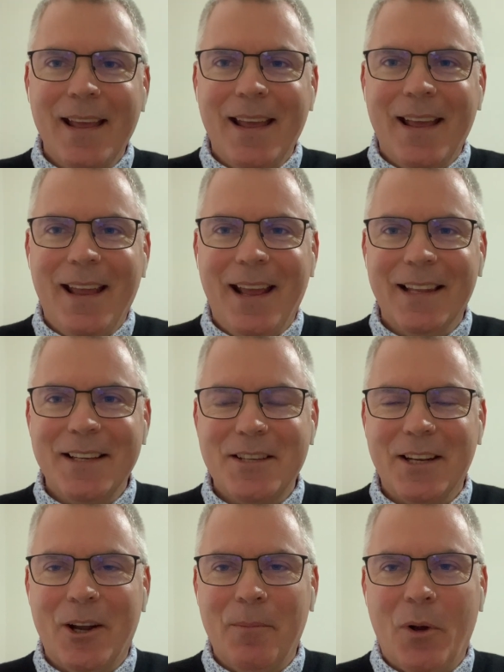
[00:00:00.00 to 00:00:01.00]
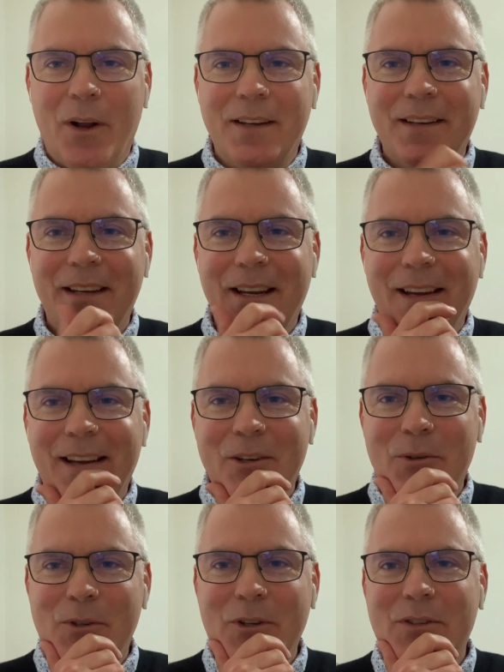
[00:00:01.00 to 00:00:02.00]
Ellie said I might
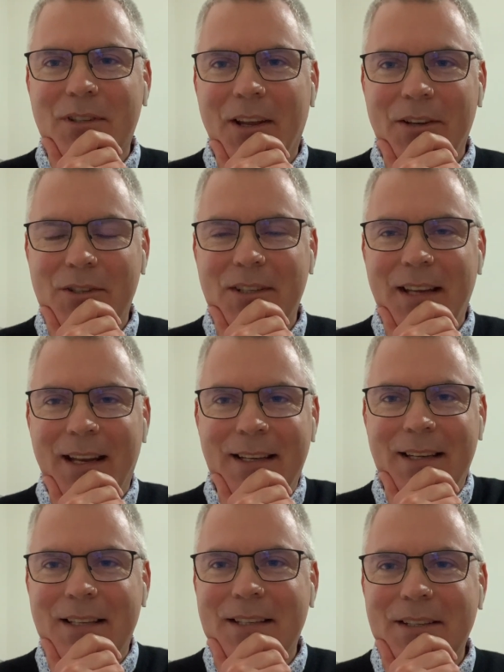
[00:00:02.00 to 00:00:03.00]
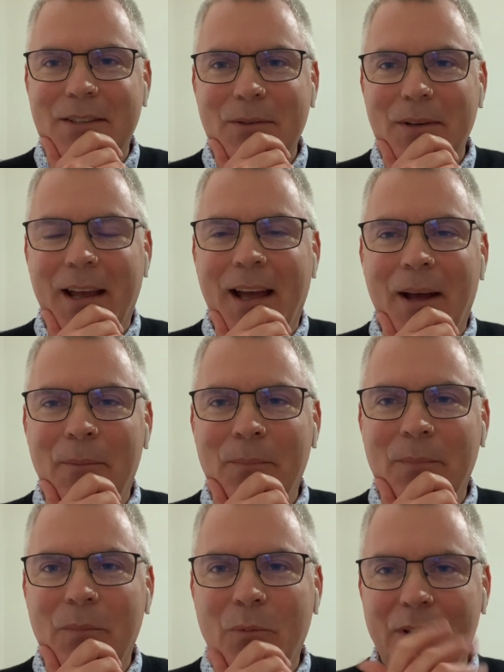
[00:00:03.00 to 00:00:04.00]
introduce those studies
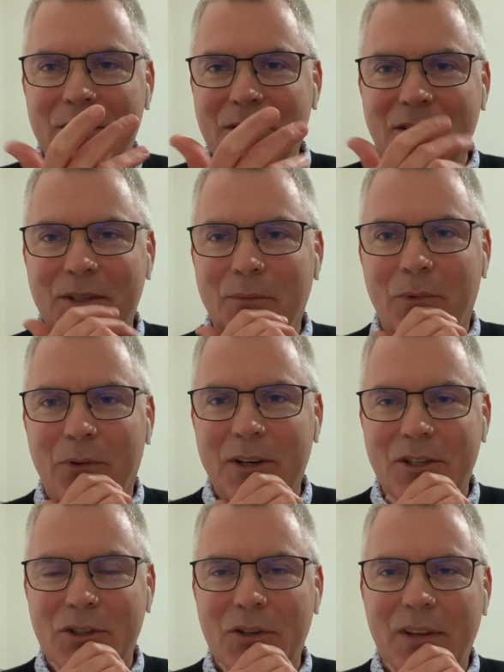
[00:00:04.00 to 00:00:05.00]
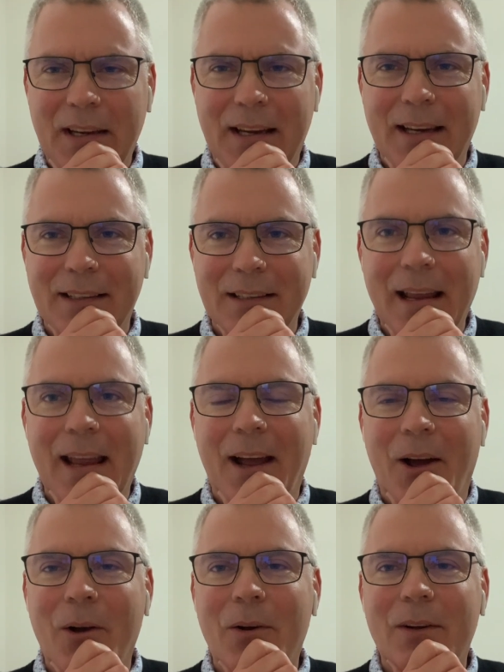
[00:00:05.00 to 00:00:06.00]
with just some fresh thinking
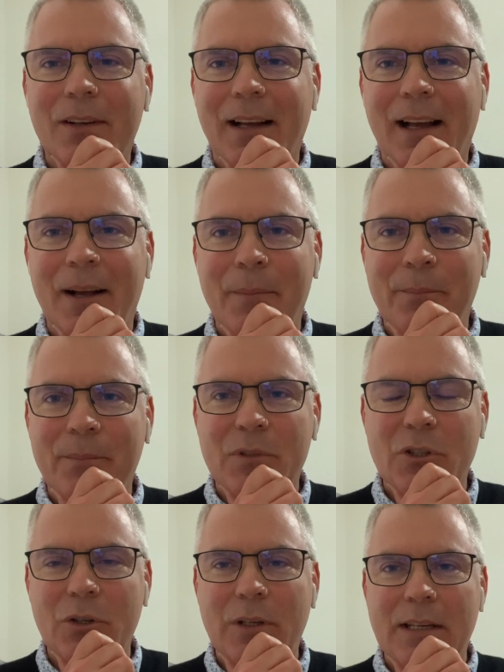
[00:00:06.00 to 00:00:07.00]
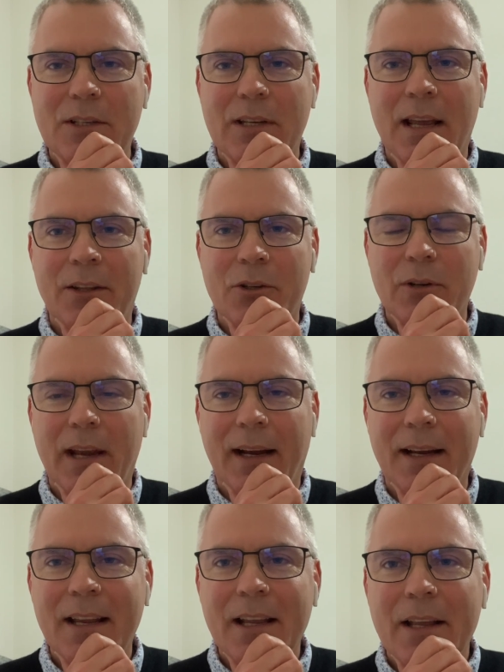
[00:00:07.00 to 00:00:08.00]
now, 2 years down the
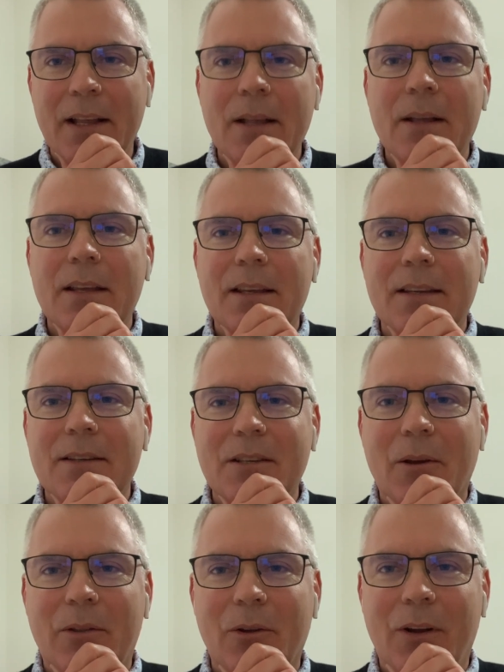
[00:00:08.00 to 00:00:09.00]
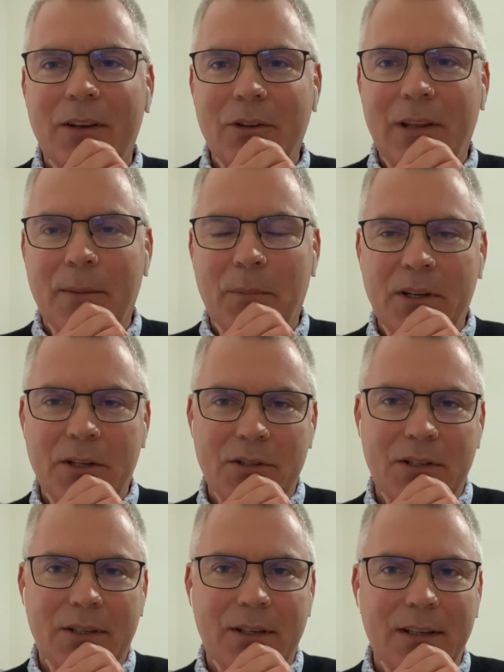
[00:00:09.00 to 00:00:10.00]
track. So I thought I'd do that by
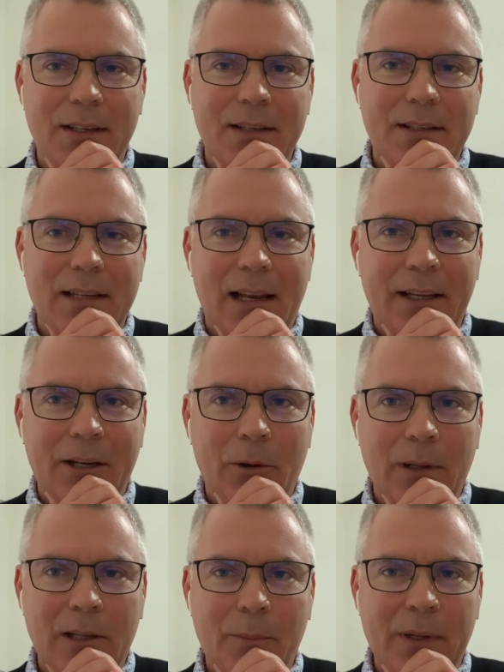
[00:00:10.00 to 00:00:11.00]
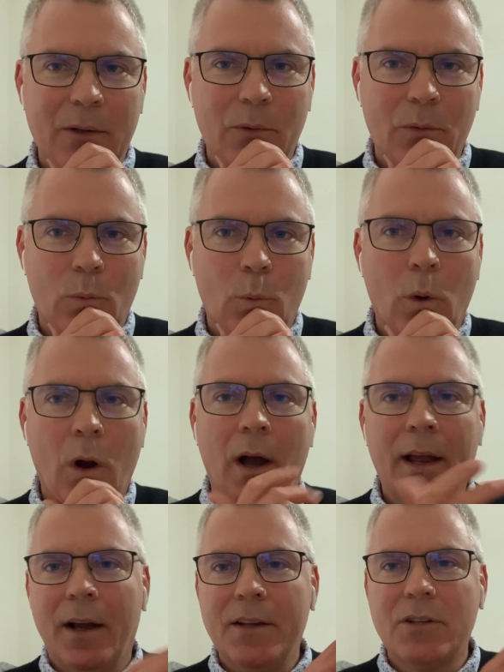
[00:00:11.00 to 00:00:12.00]
just telling you a little bit of
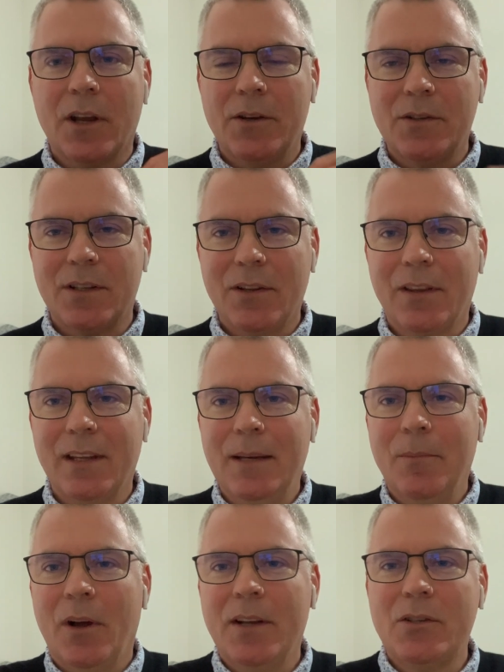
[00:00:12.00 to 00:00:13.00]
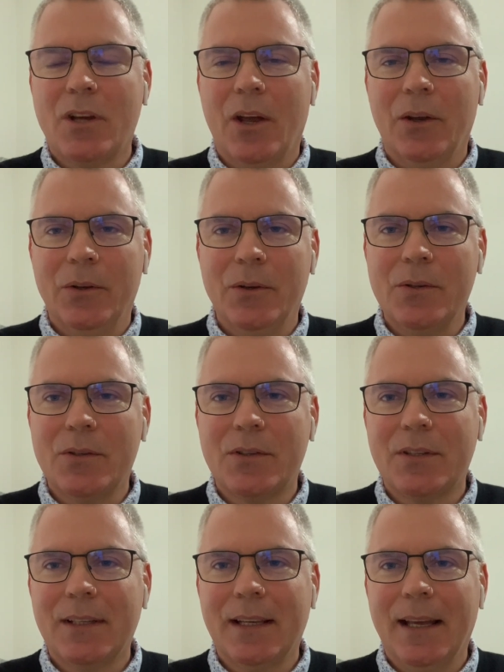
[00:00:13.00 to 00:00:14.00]
why I chose the theme I
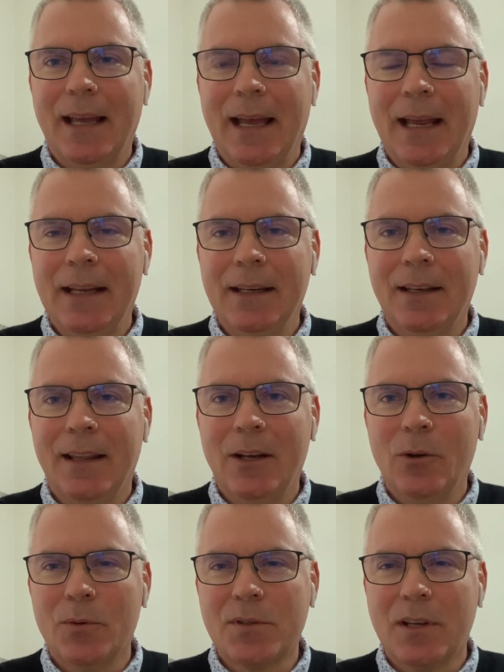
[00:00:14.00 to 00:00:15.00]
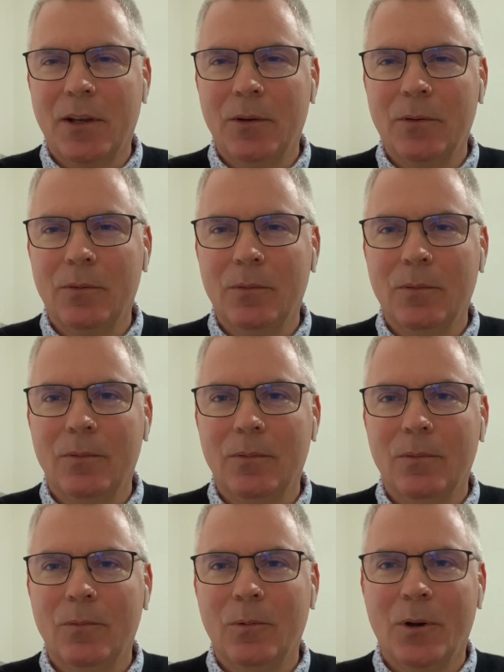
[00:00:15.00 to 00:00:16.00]
chose, and then also
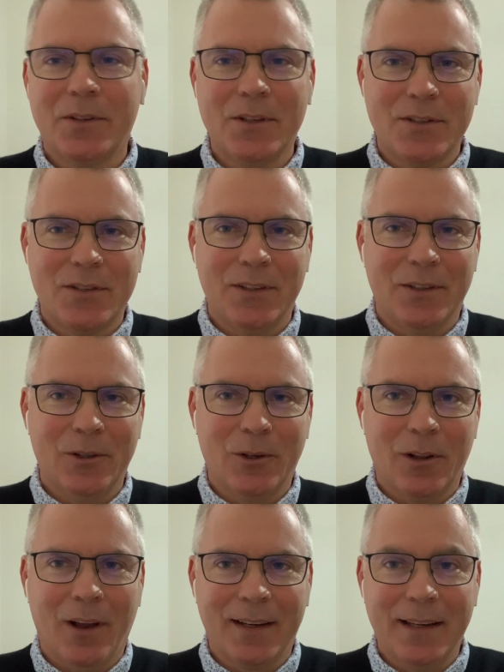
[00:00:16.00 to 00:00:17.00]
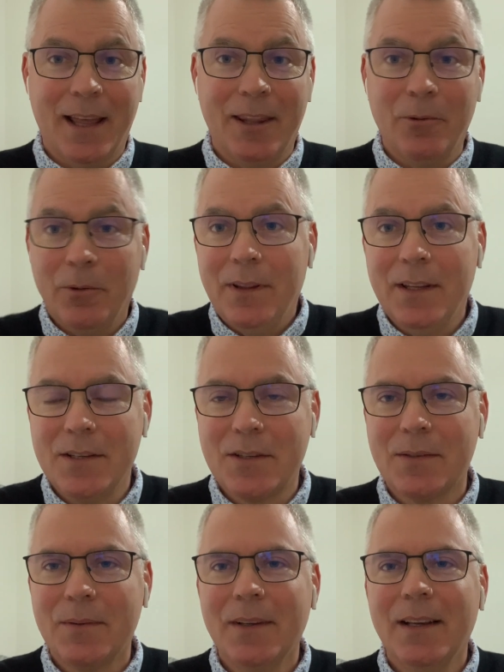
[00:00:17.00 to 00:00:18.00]
what does it look like now that we're in
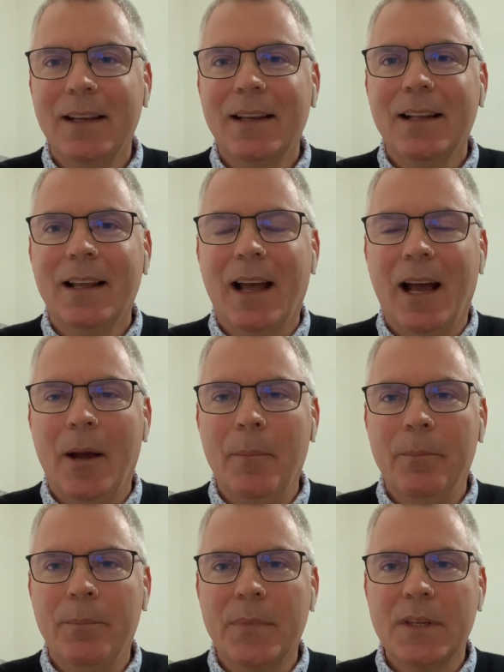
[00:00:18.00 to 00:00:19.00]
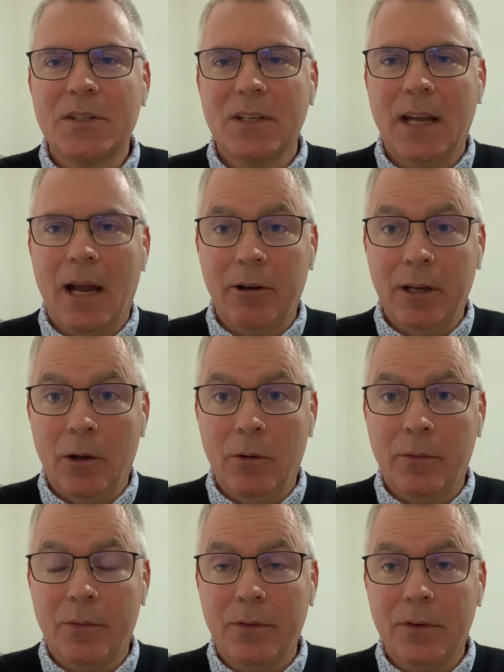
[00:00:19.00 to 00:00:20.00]
this scenario
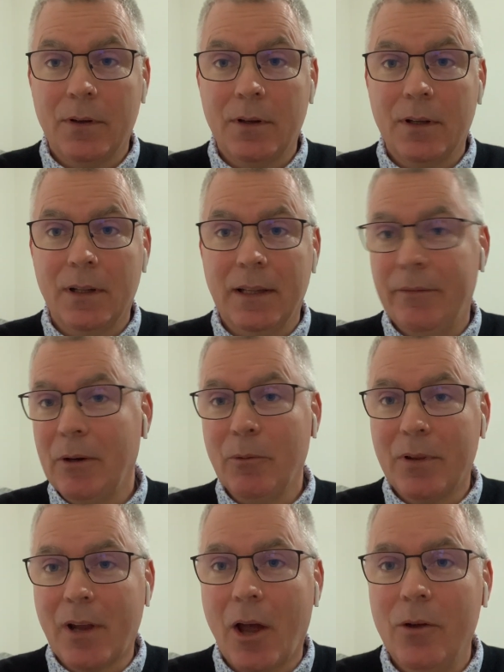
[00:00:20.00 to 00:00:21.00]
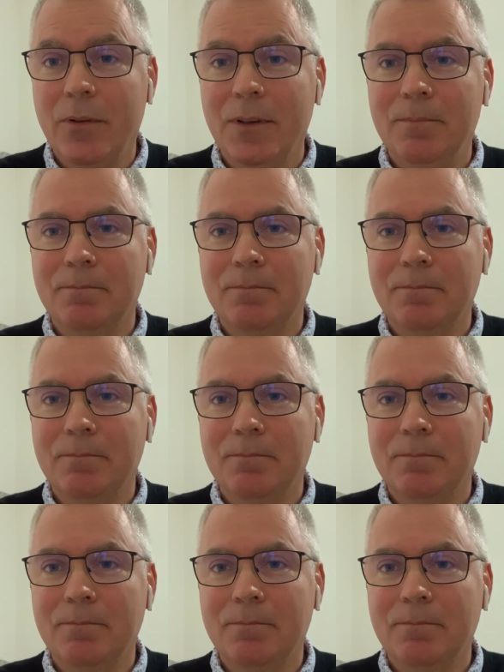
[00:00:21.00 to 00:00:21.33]
of living with COVID.